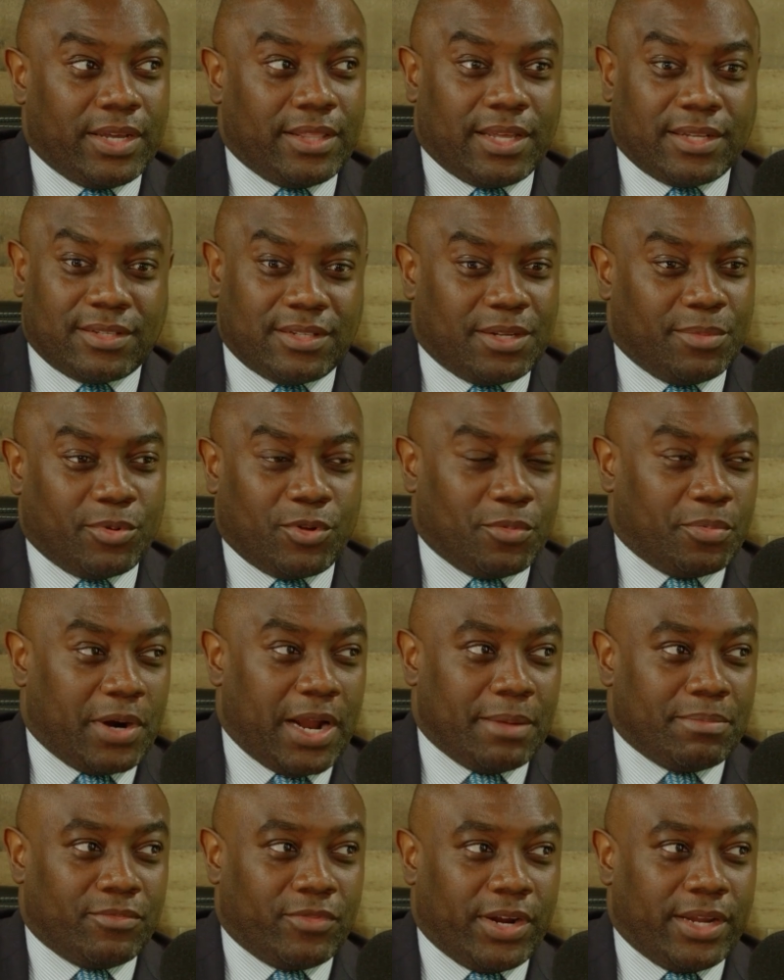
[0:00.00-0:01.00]
Mm-hmm. That's a typical
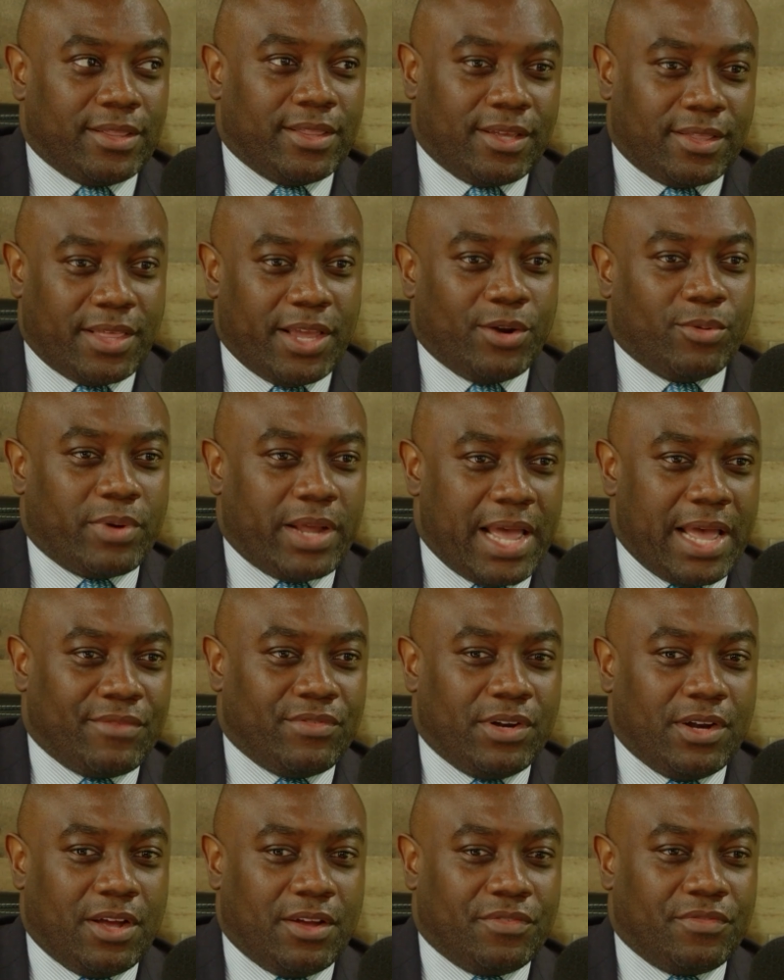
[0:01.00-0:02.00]
problem, right? Like they don't have
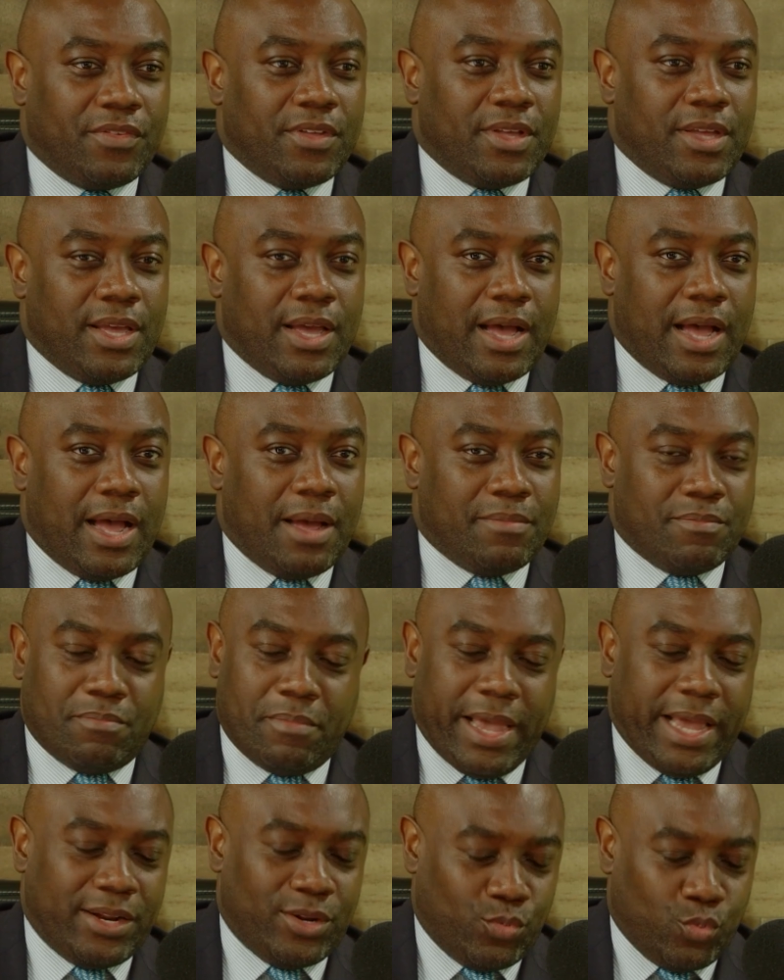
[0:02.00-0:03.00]
enough uh,
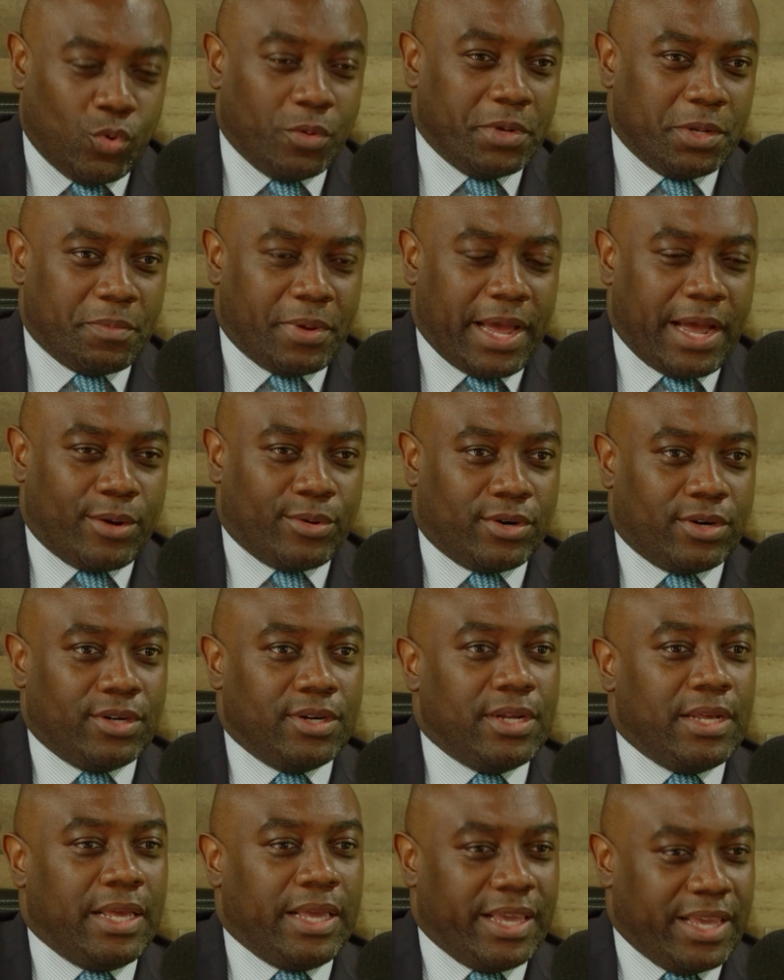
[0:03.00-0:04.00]
man and woman power
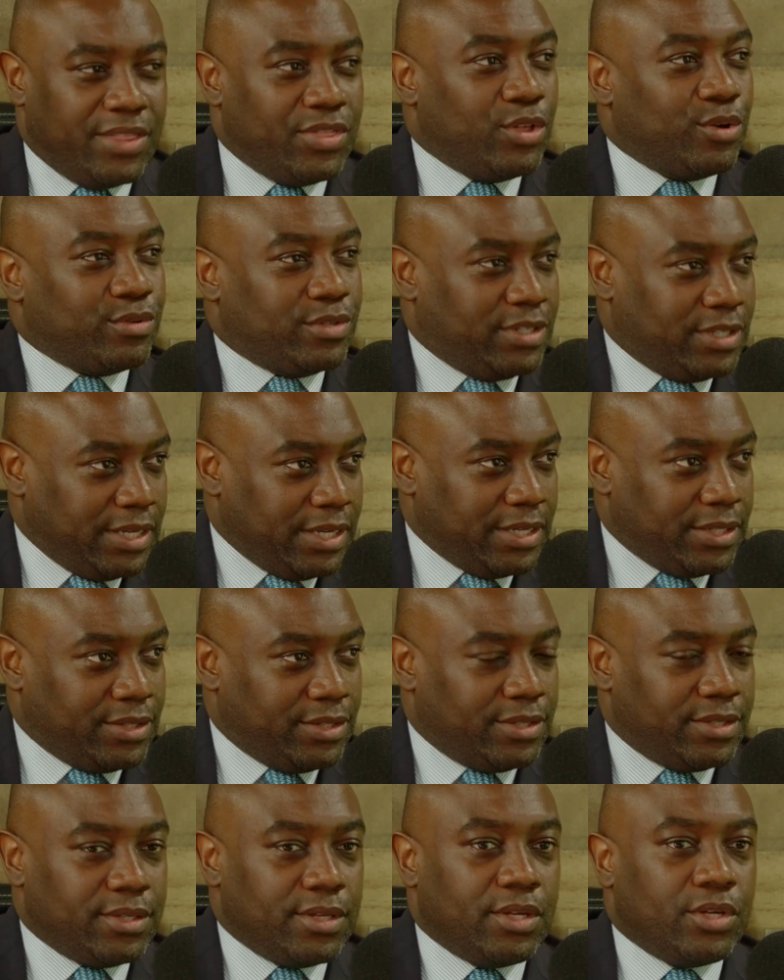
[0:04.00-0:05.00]
in those
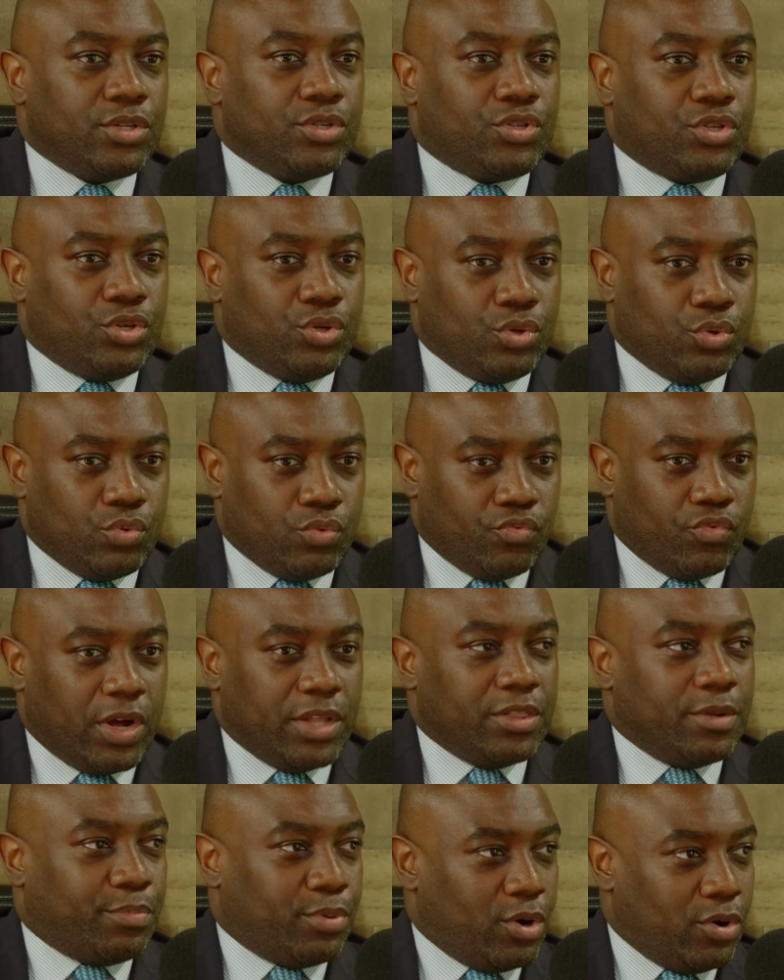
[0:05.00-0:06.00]
seats to
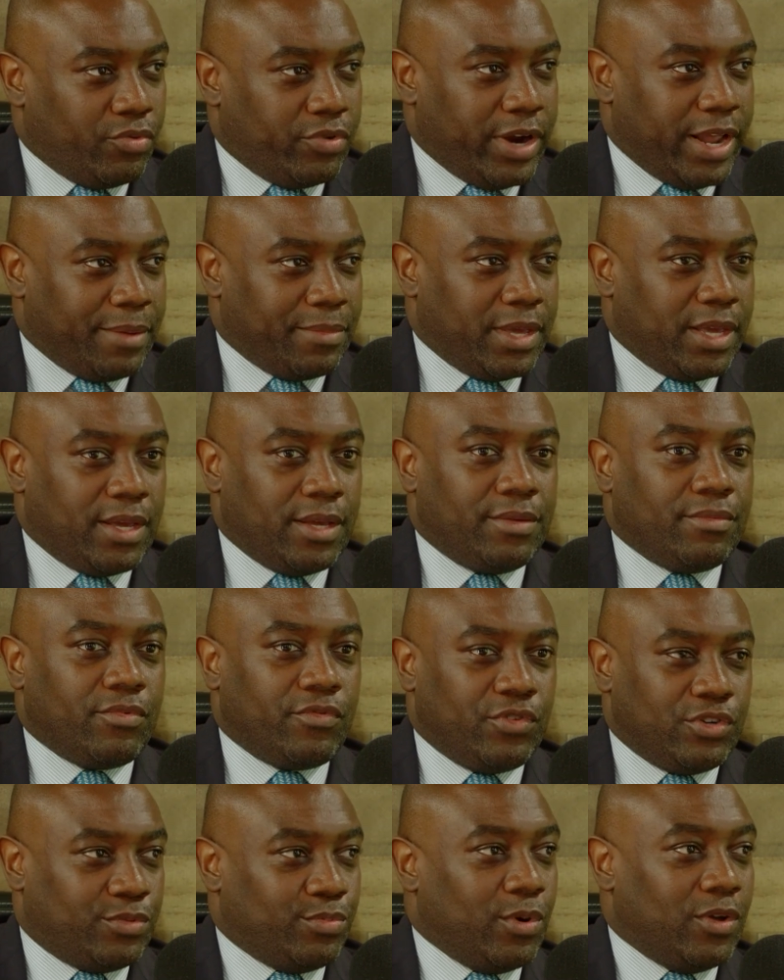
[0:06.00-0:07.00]
run the programming
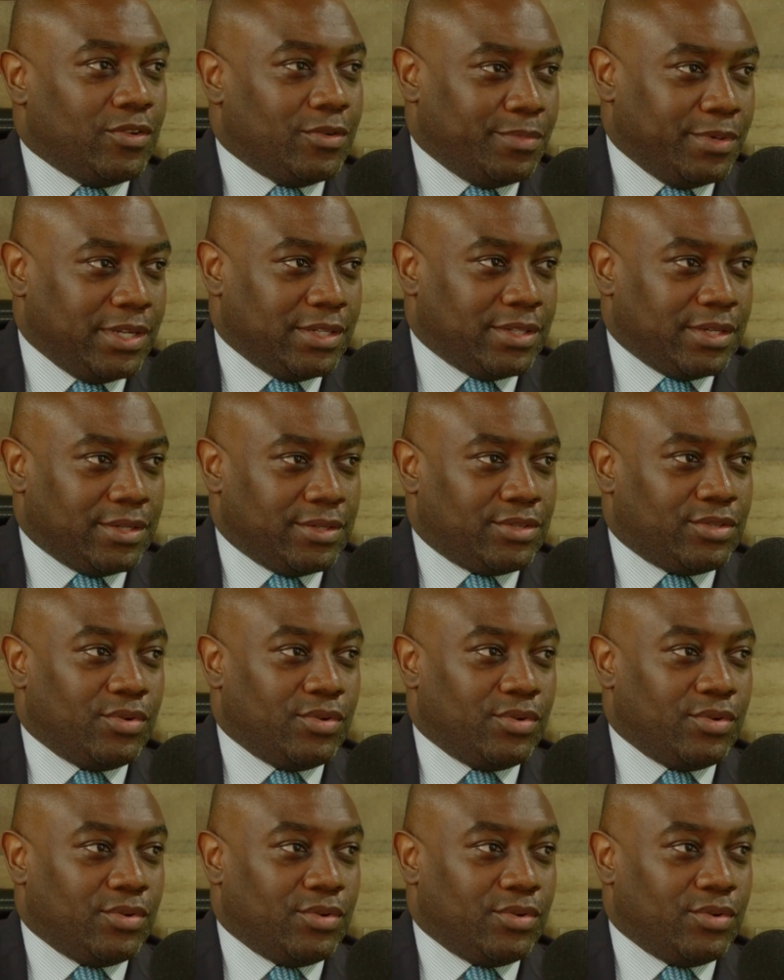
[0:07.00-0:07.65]
for smaller buildings.